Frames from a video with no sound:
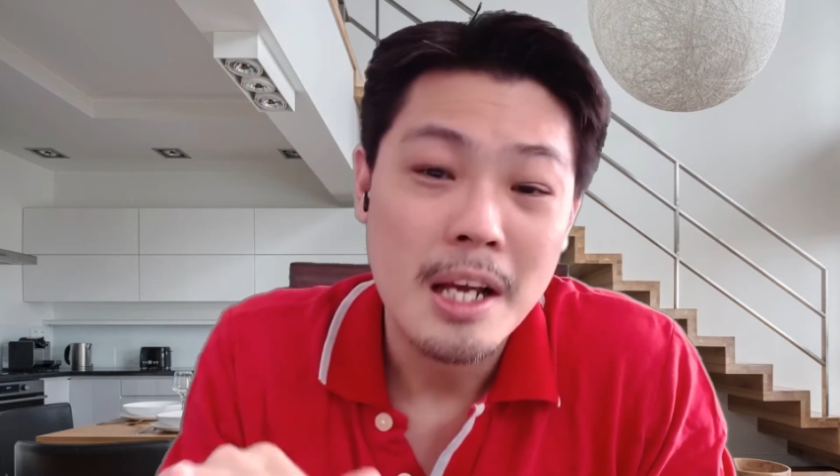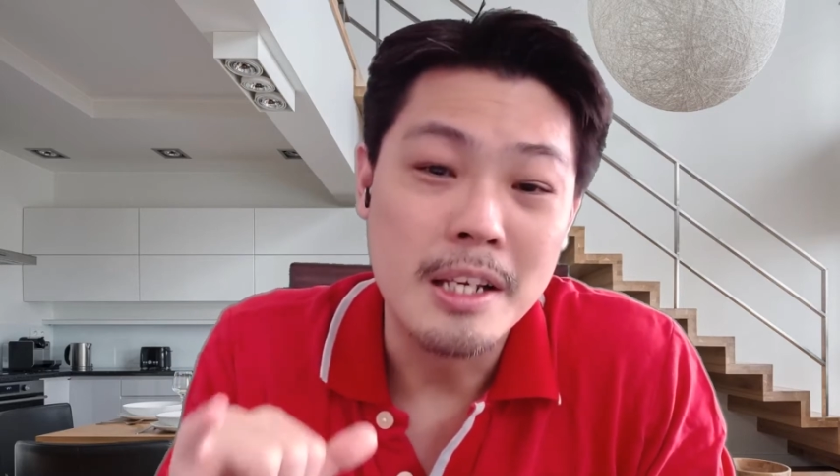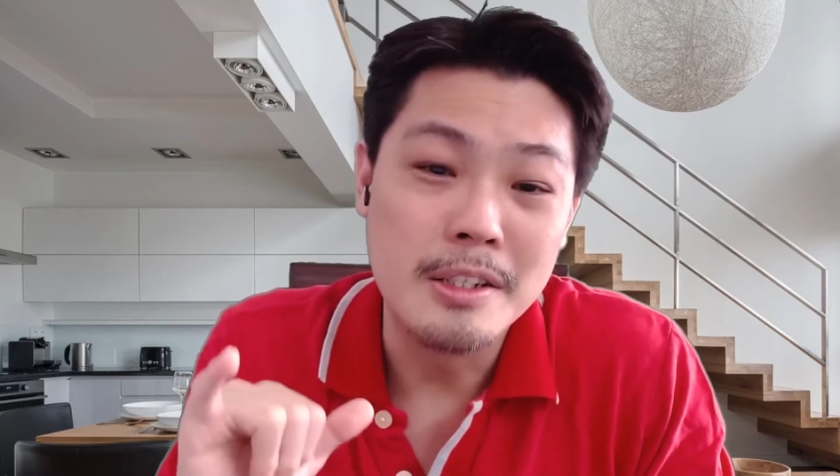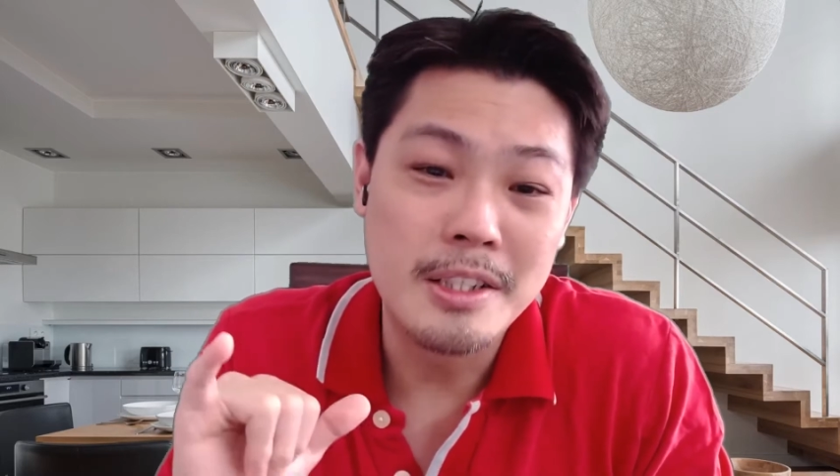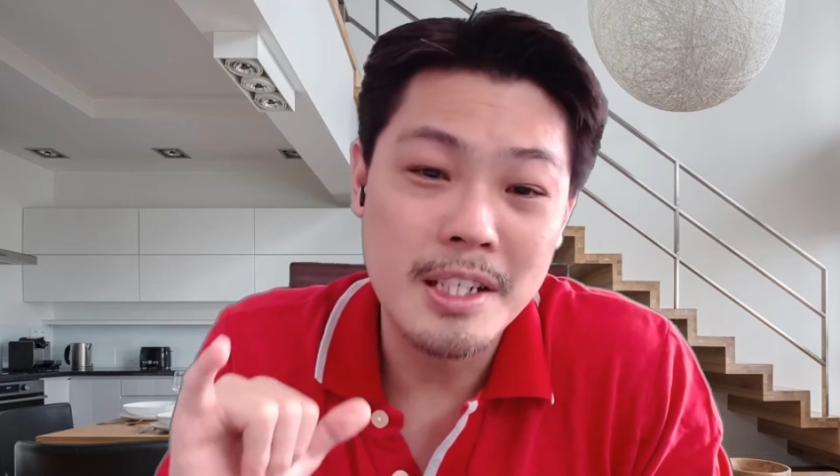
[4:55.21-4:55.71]

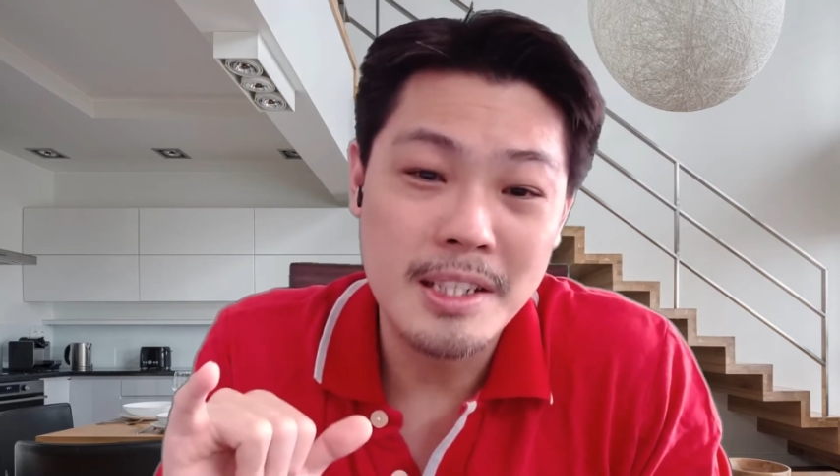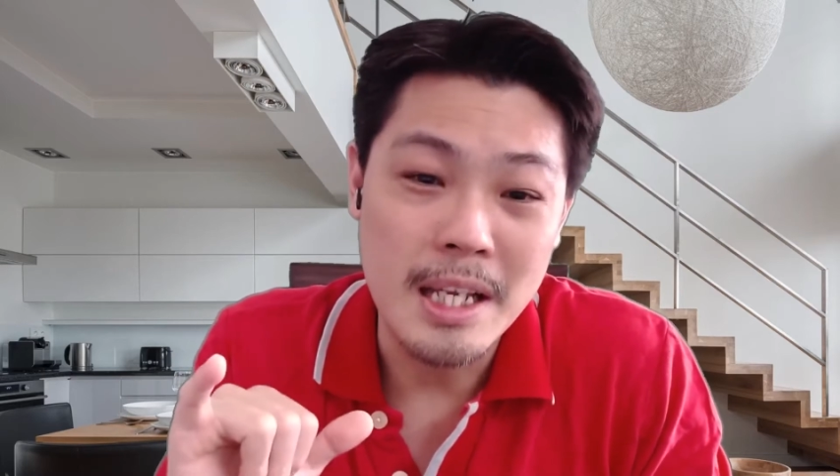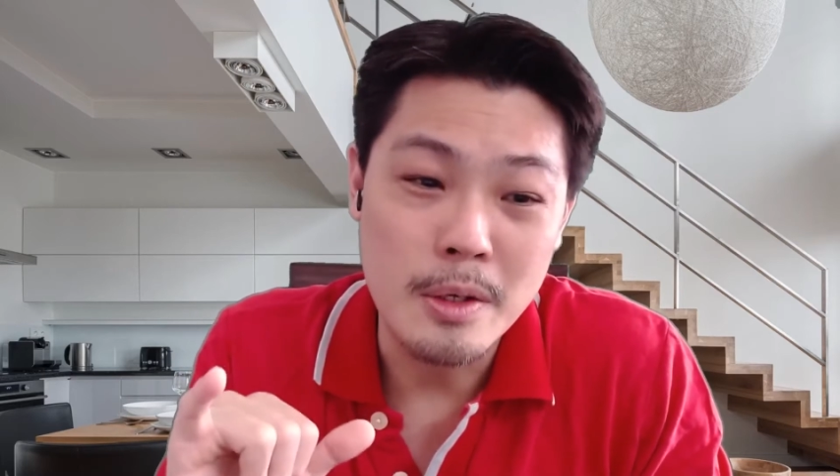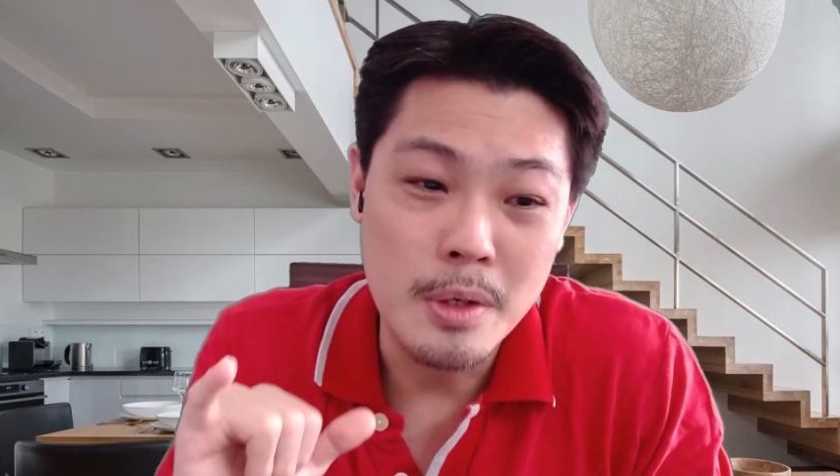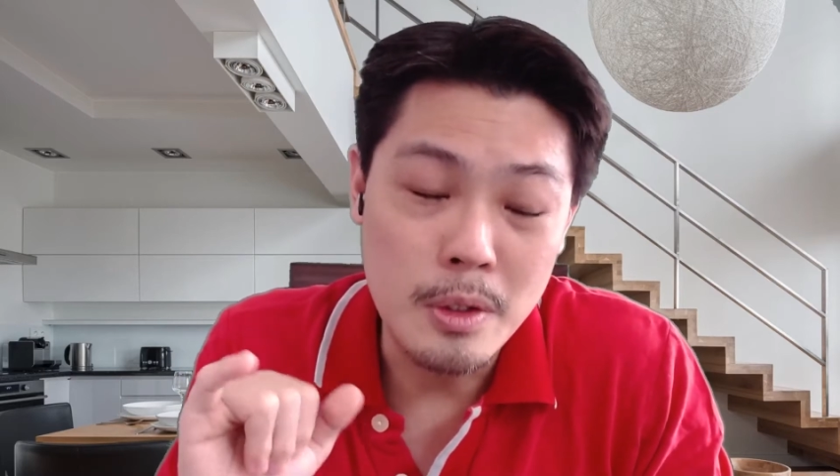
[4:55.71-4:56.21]
It's just
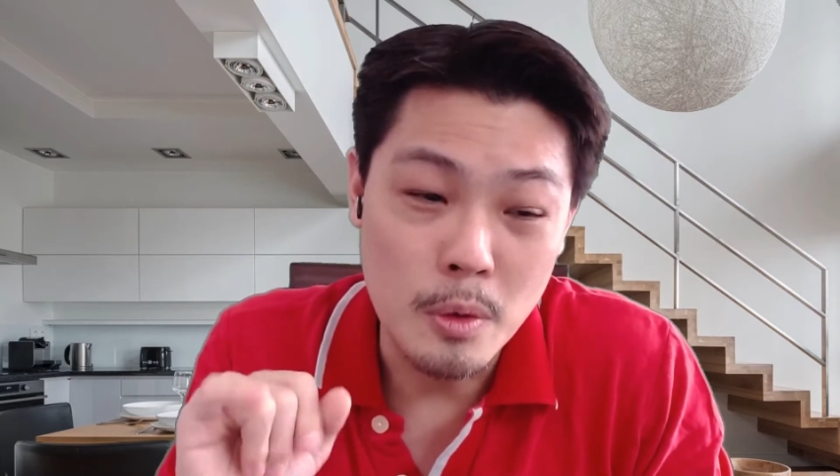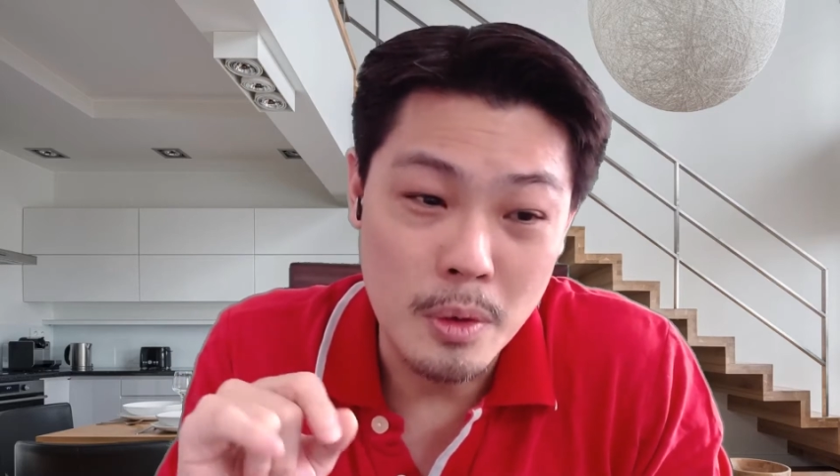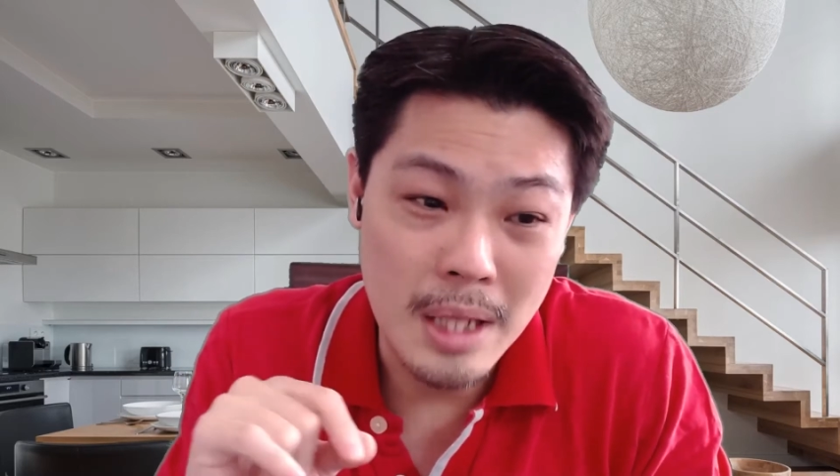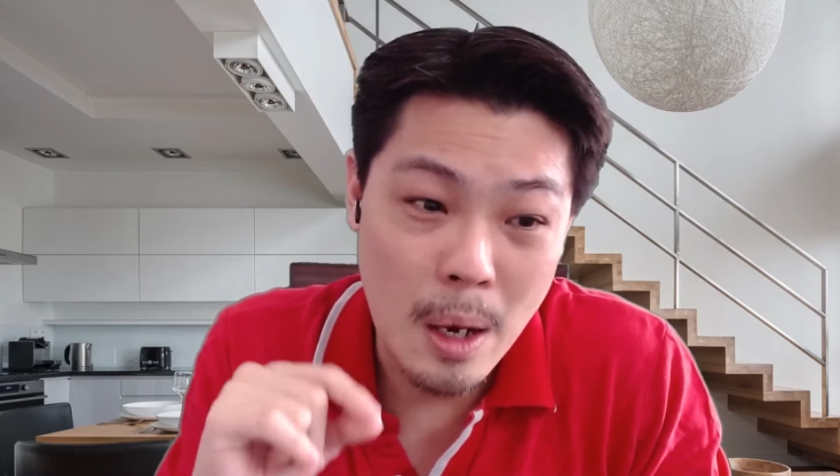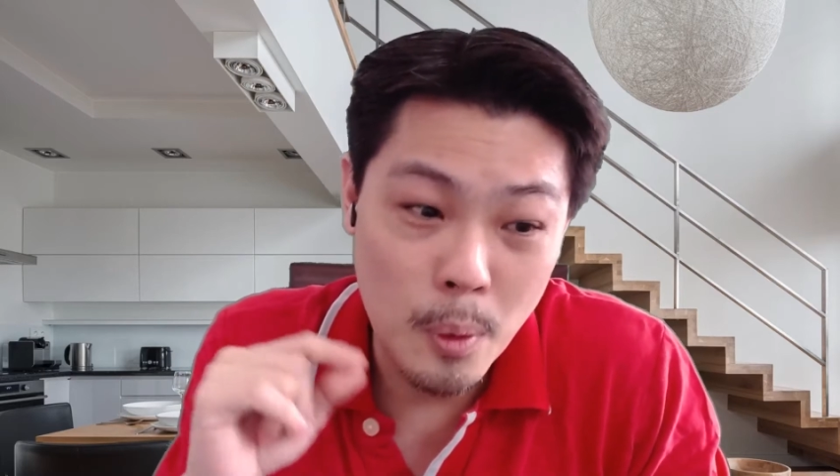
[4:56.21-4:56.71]
that you need to
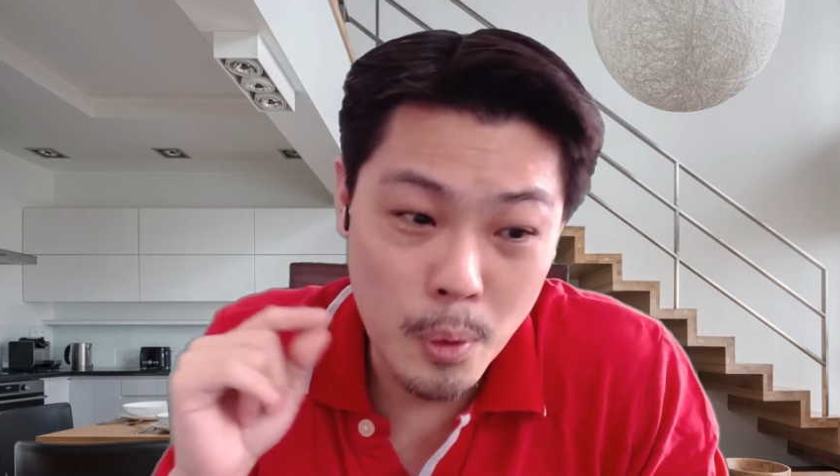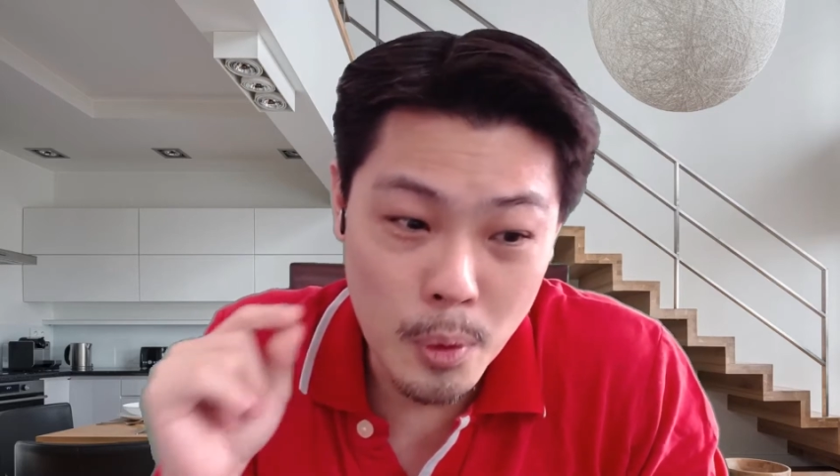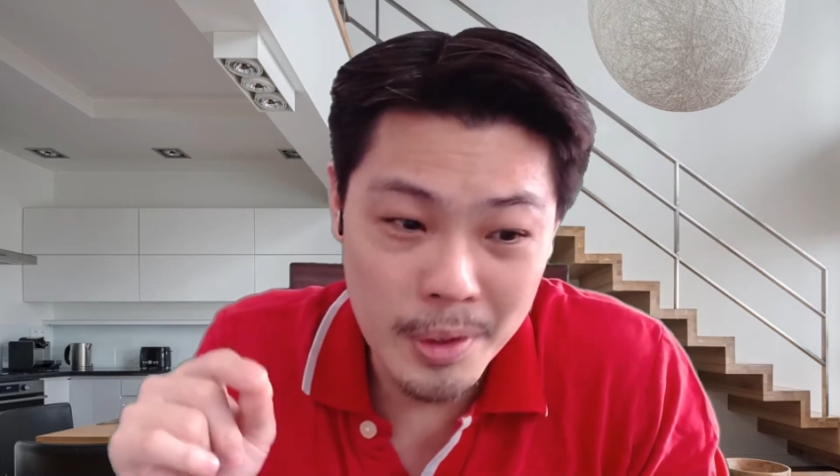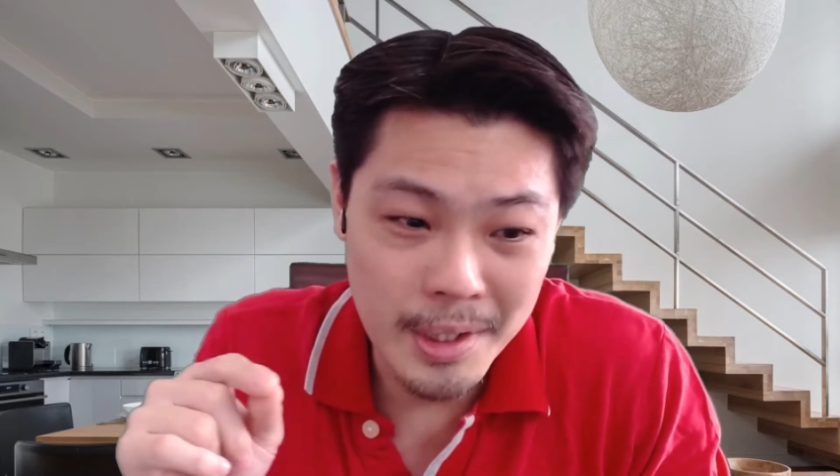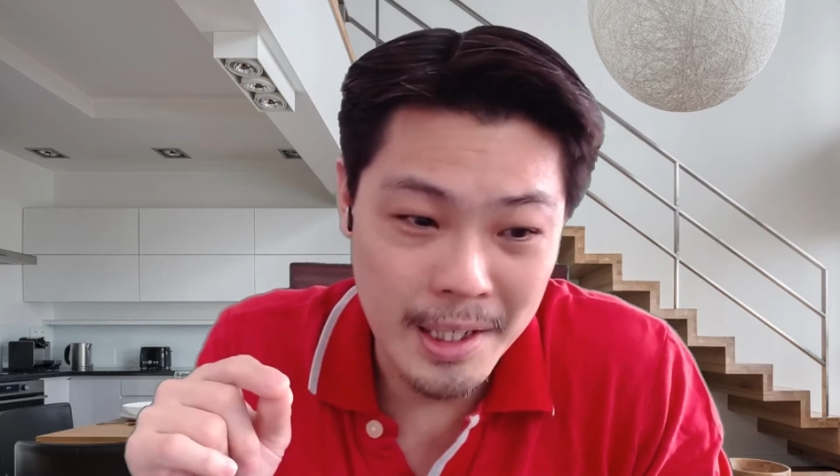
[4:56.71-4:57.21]

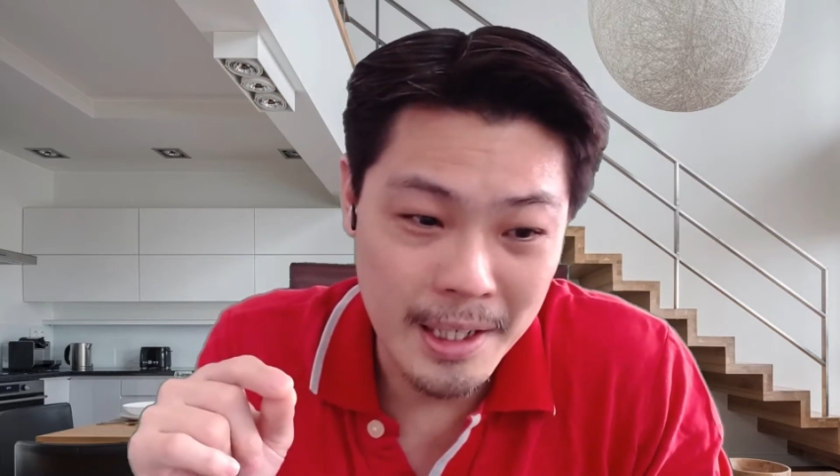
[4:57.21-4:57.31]
download